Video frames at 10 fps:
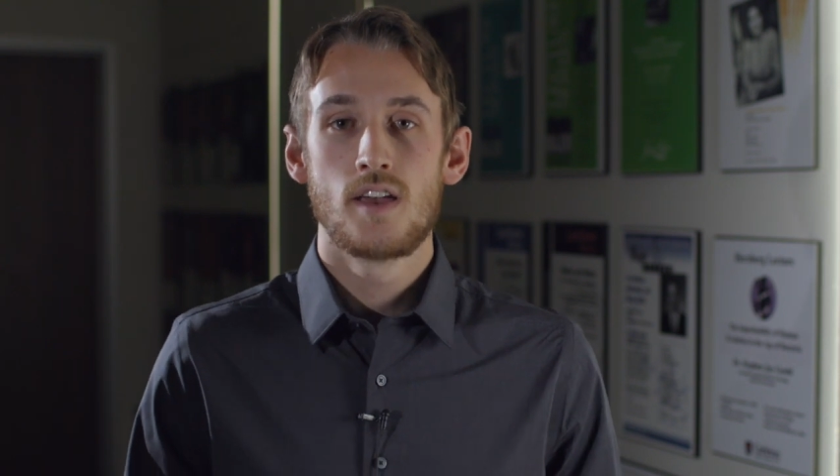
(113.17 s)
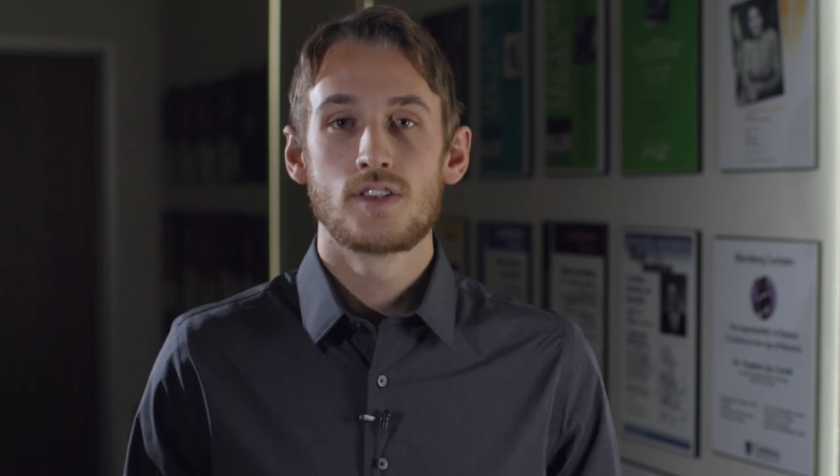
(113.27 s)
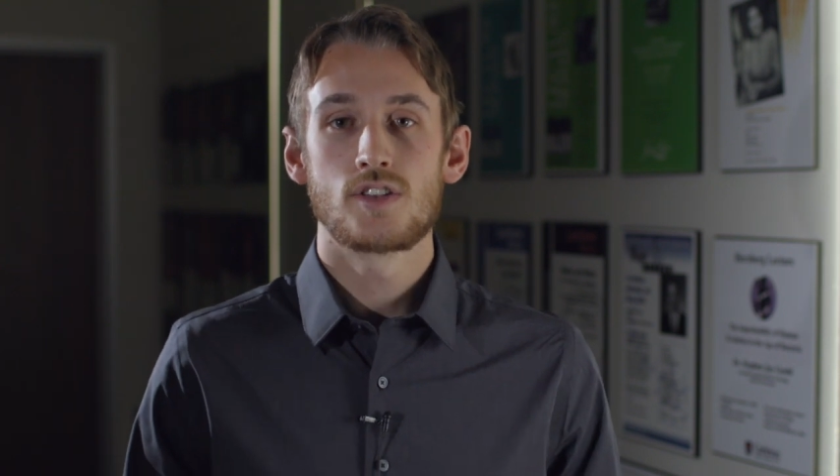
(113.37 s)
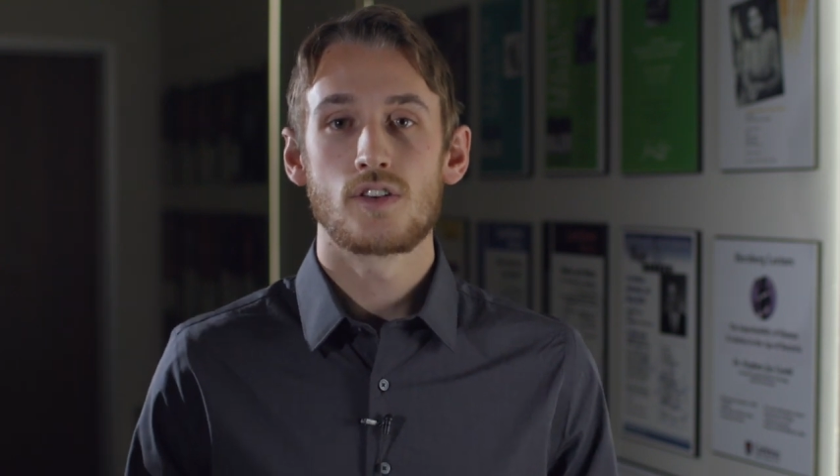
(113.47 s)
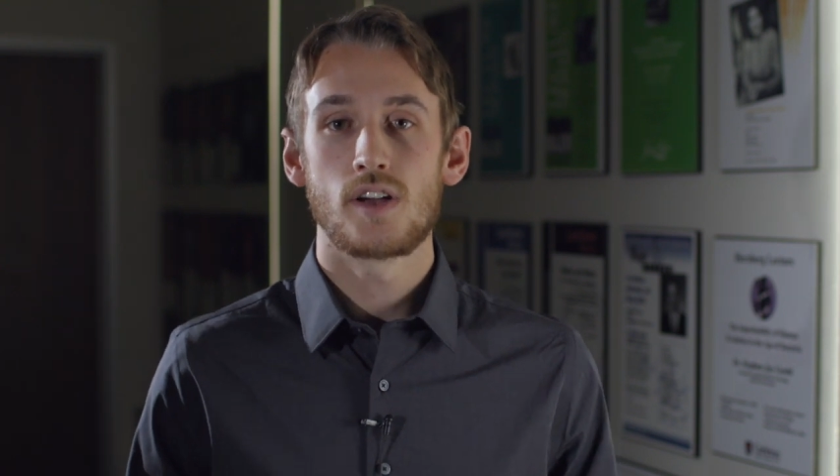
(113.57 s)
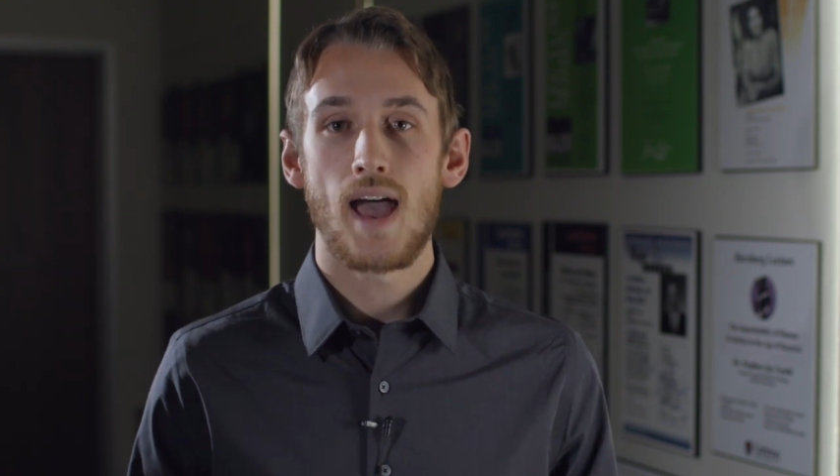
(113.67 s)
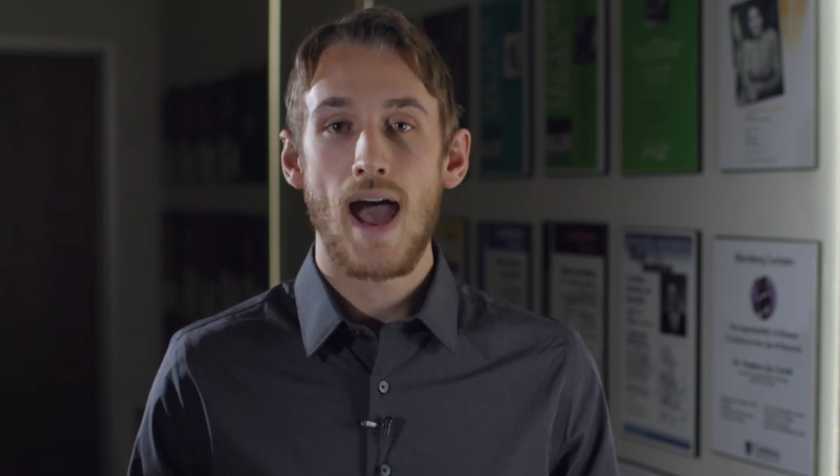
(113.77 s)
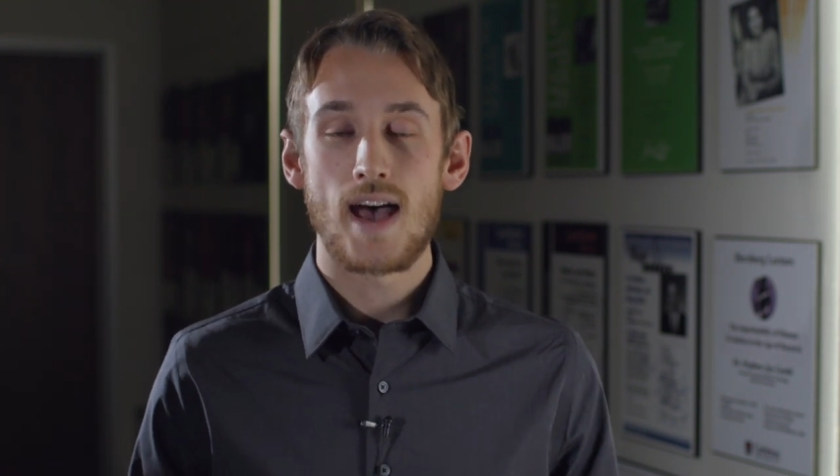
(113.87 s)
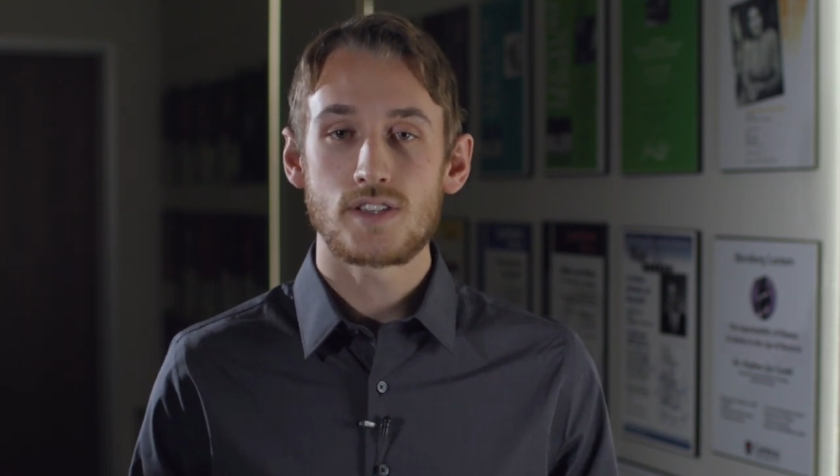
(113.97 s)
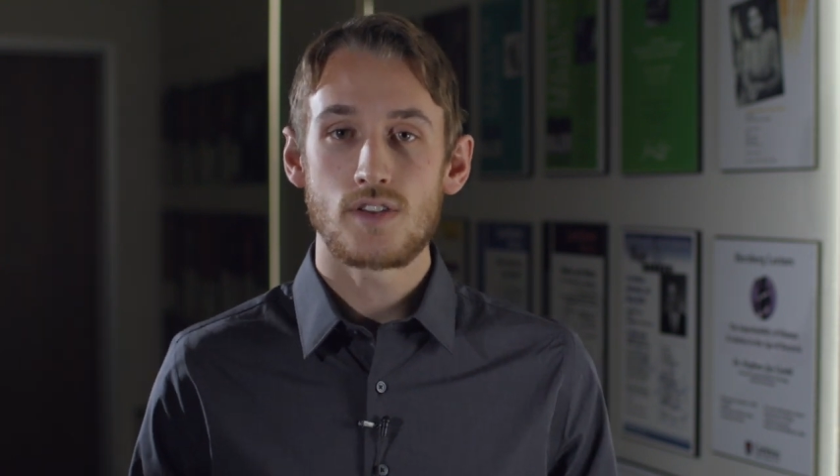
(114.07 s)
So they're going to
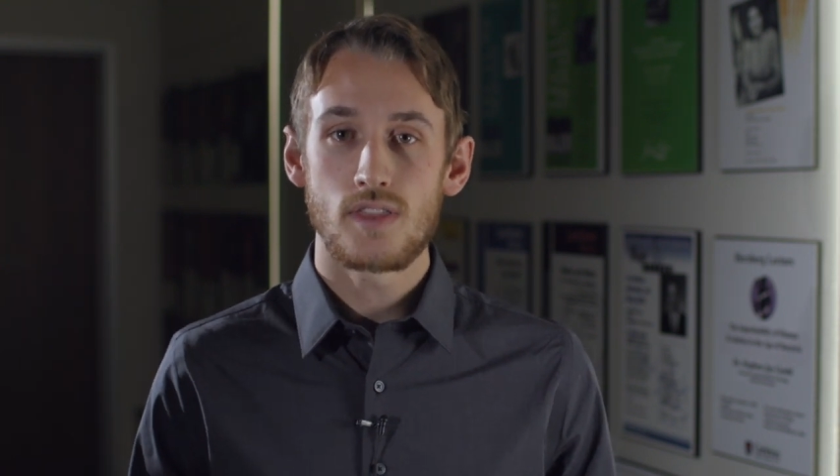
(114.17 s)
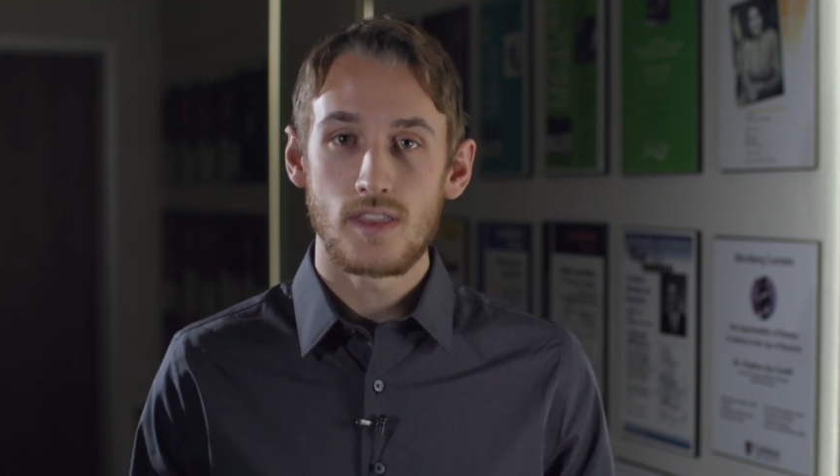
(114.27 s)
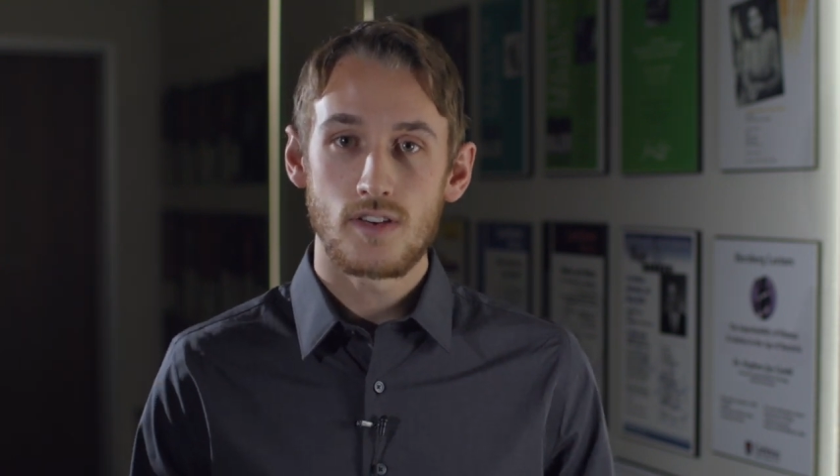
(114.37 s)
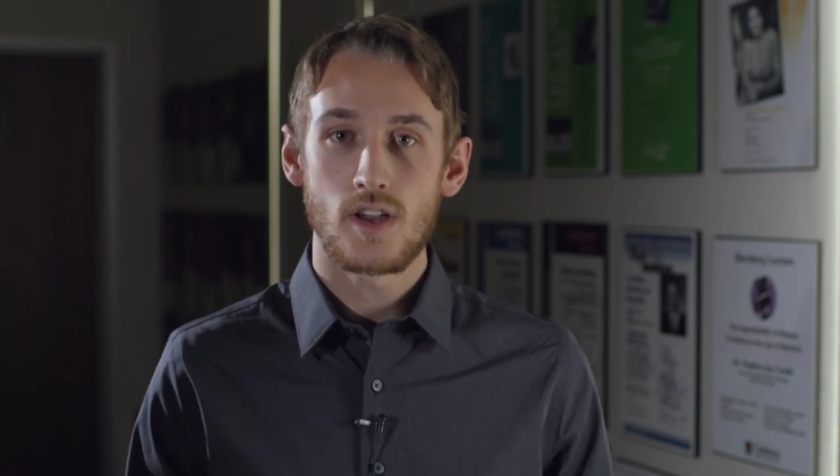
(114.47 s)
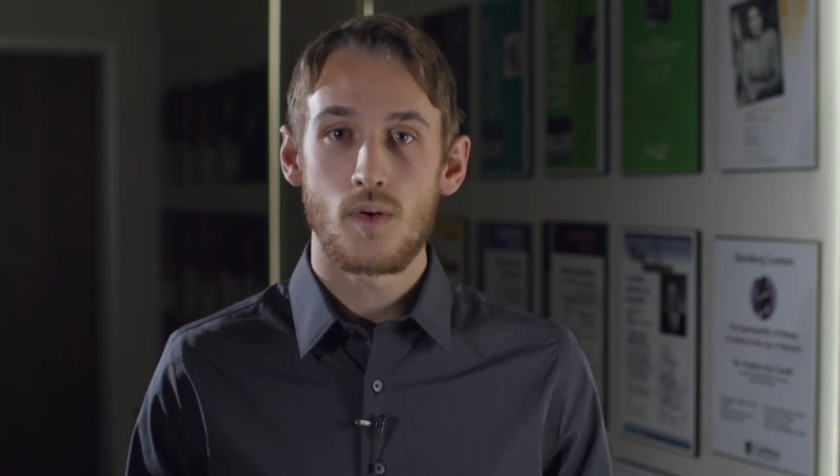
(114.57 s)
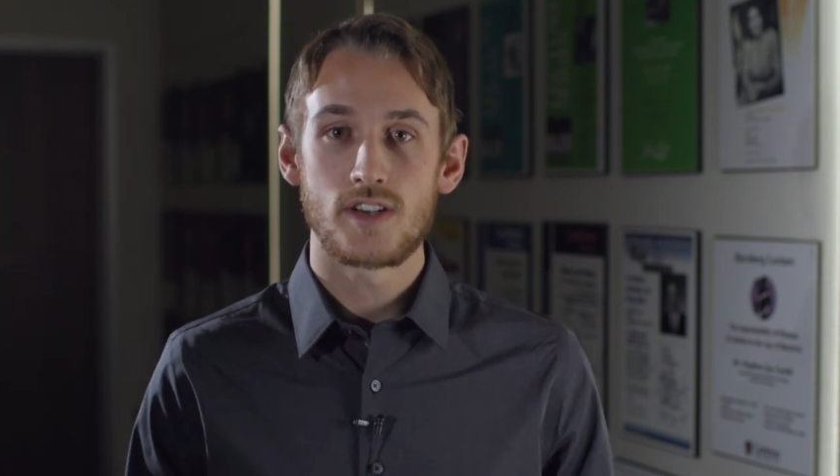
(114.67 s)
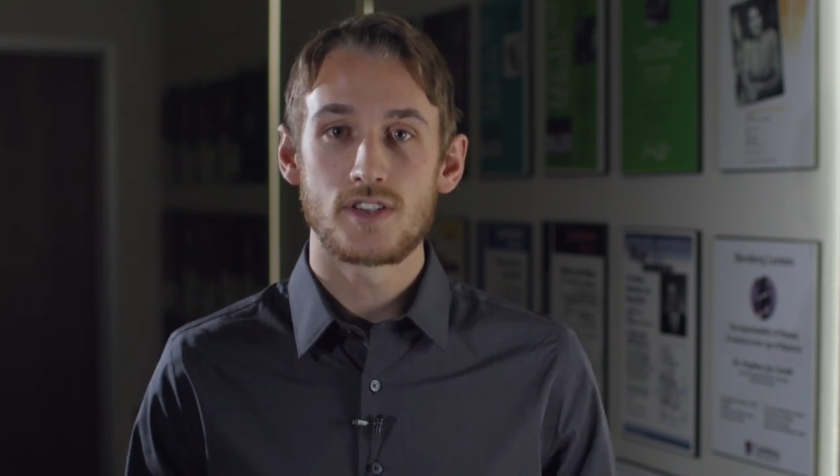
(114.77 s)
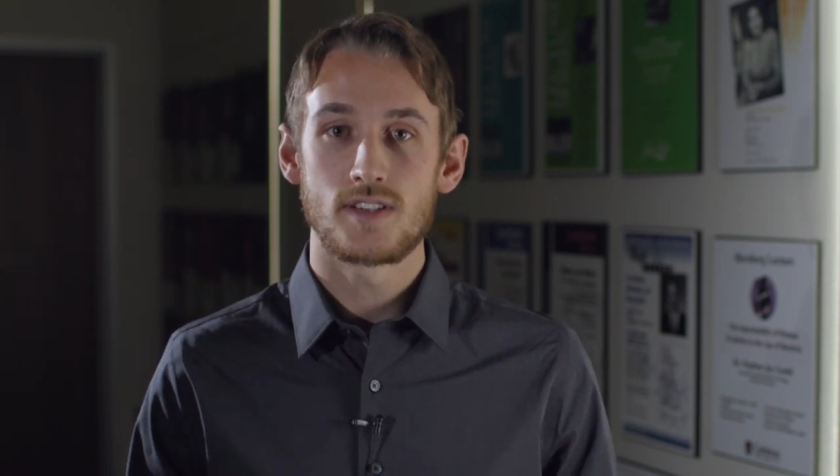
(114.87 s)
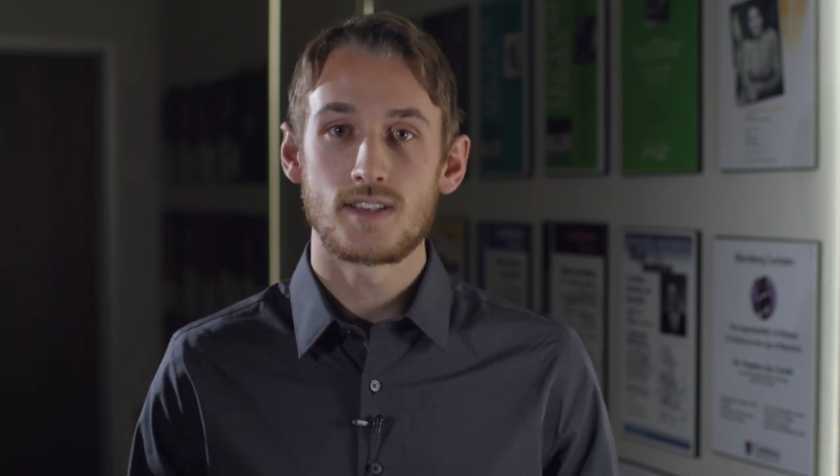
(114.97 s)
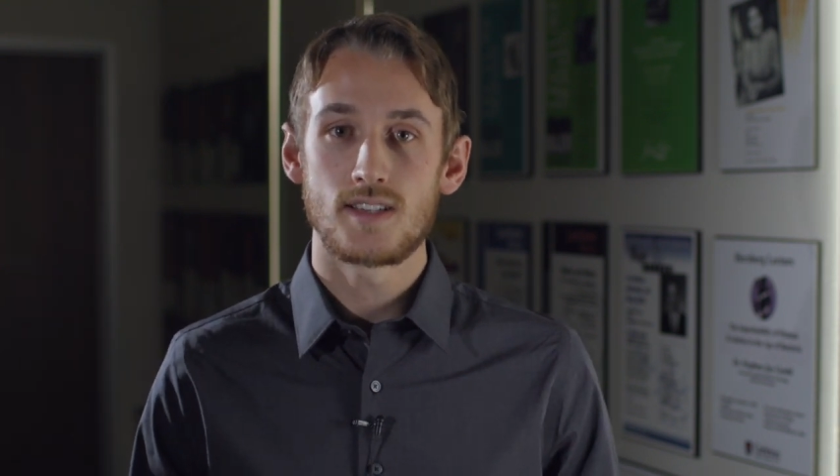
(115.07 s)
ask you theory
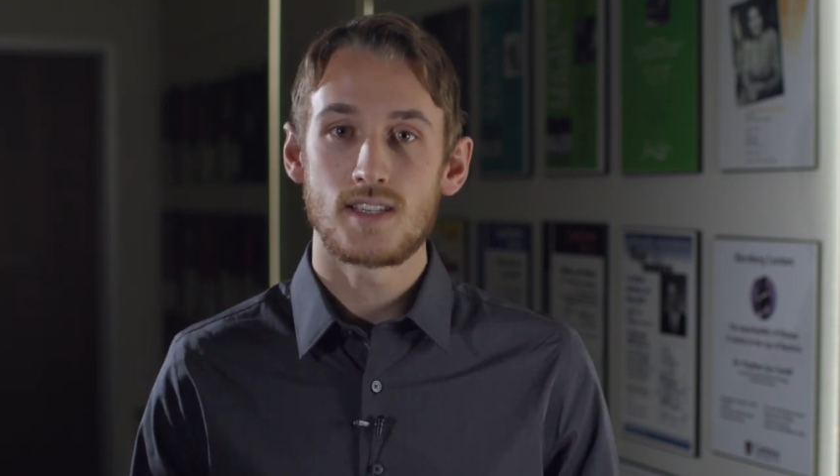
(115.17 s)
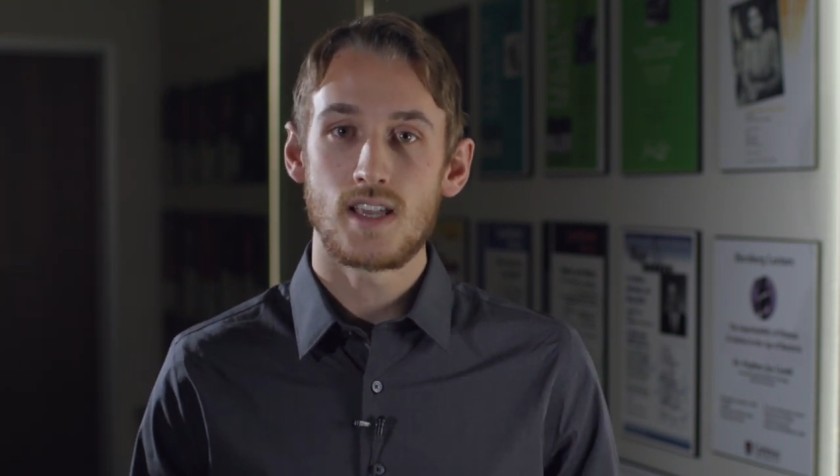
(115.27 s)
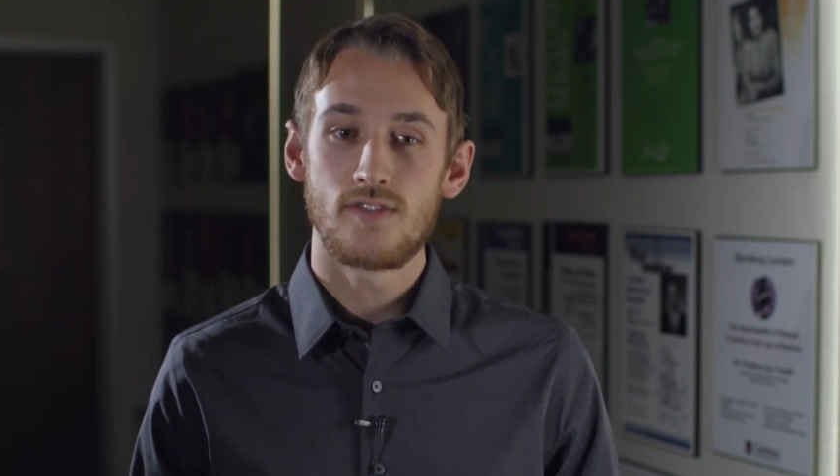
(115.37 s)
questions to see